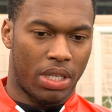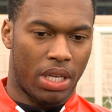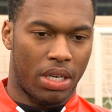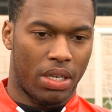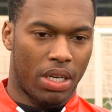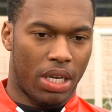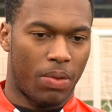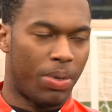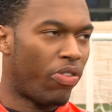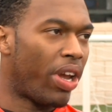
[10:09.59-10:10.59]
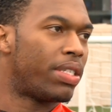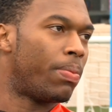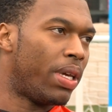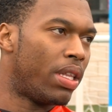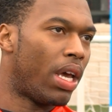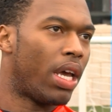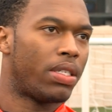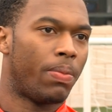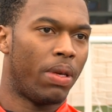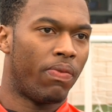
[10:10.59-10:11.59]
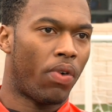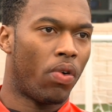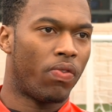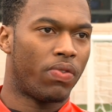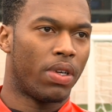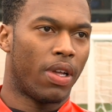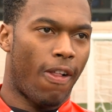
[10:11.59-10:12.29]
then it'll be great to be there, to be involved.